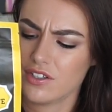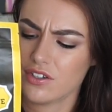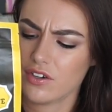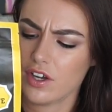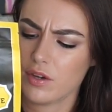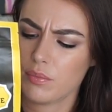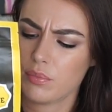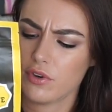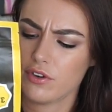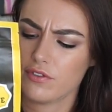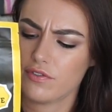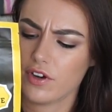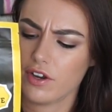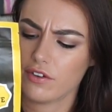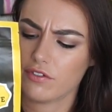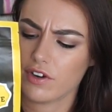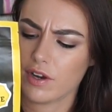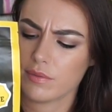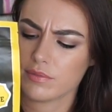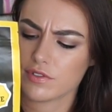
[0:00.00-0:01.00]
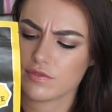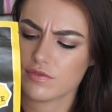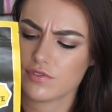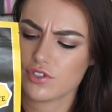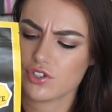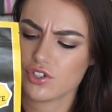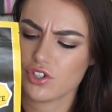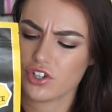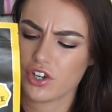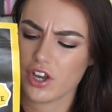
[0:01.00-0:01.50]
9.5 grams of
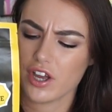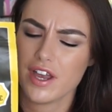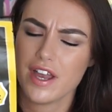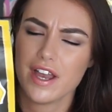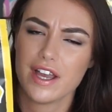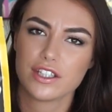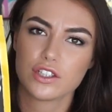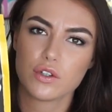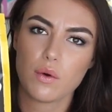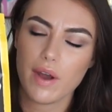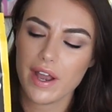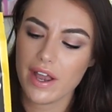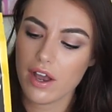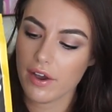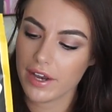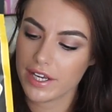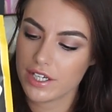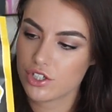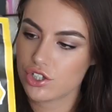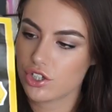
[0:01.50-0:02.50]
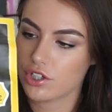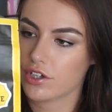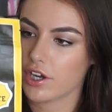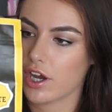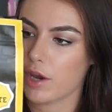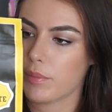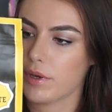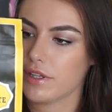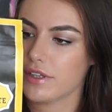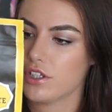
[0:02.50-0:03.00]
sugar. Quite high in
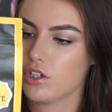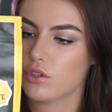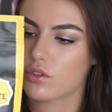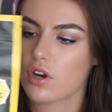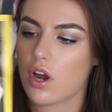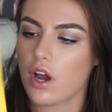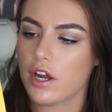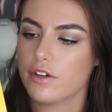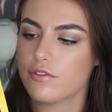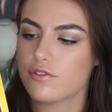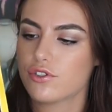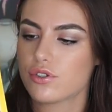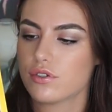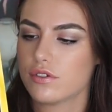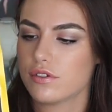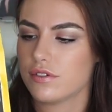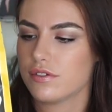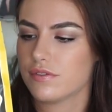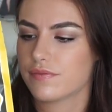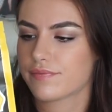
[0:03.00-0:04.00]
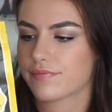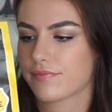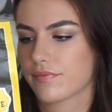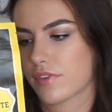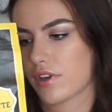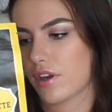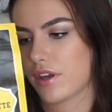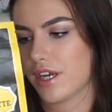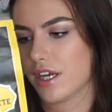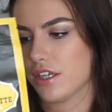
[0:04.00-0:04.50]
sugar, but you kind of,
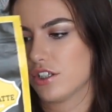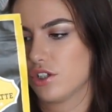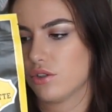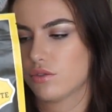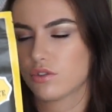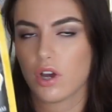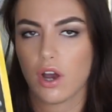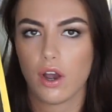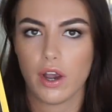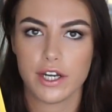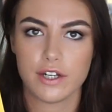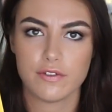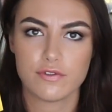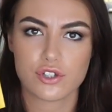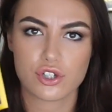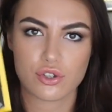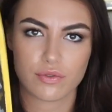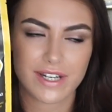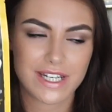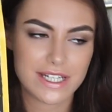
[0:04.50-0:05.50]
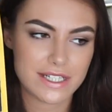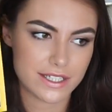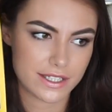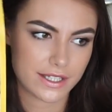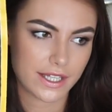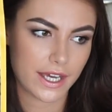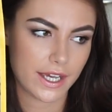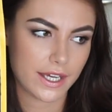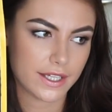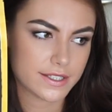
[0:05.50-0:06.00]
I guess you'd kind of
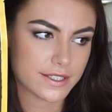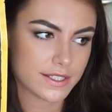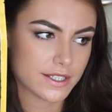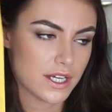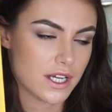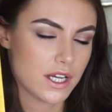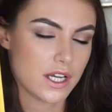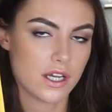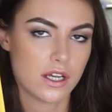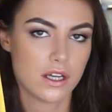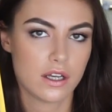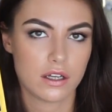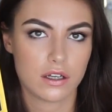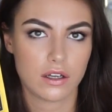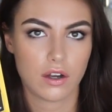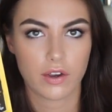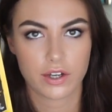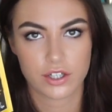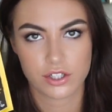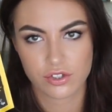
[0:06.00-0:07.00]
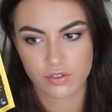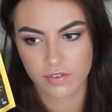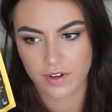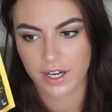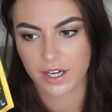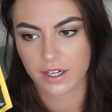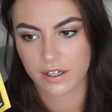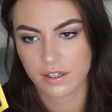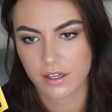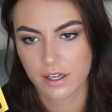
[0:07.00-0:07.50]
treat this like a
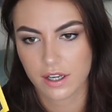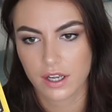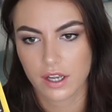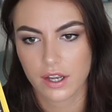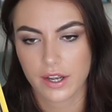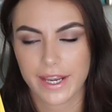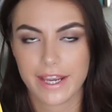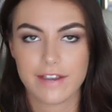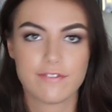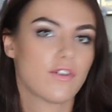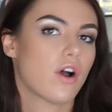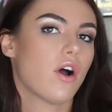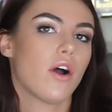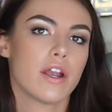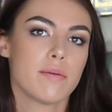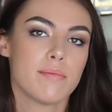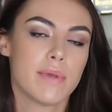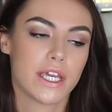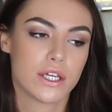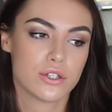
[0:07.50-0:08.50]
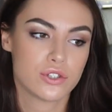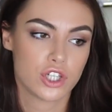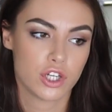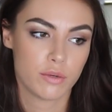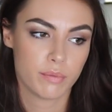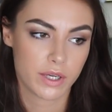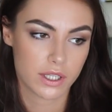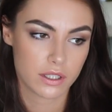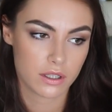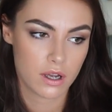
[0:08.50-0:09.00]
treat. If I make a
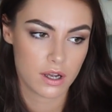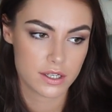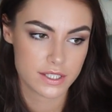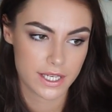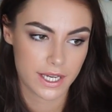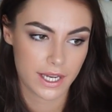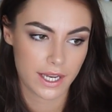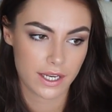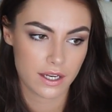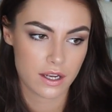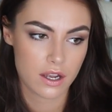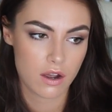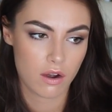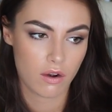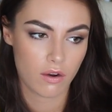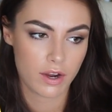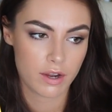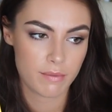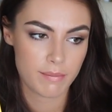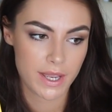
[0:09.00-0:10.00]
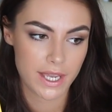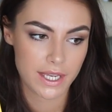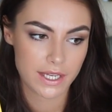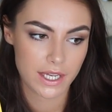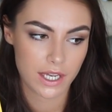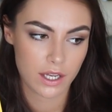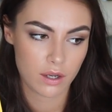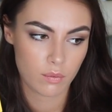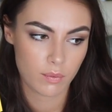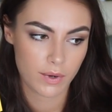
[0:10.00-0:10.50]
turmeric latte, I
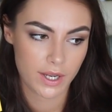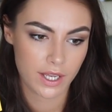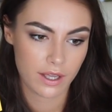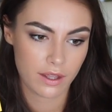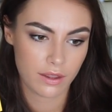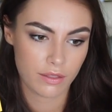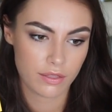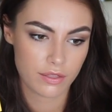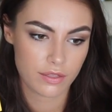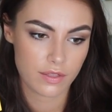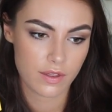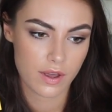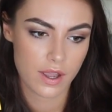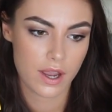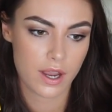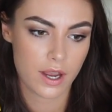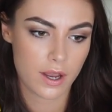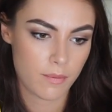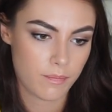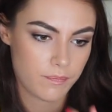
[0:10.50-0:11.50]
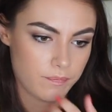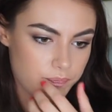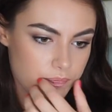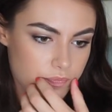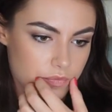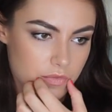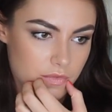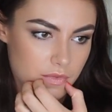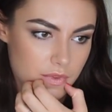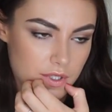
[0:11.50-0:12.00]
make it with
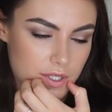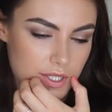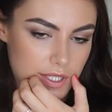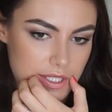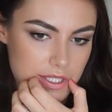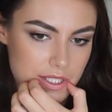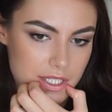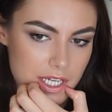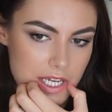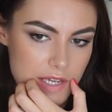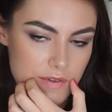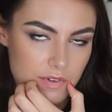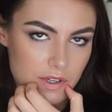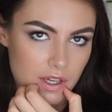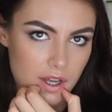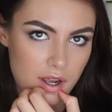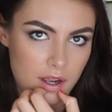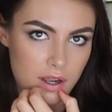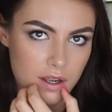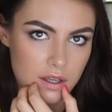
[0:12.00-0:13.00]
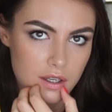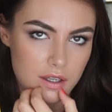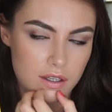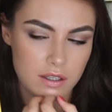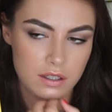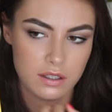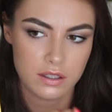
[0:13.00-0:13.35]
stevia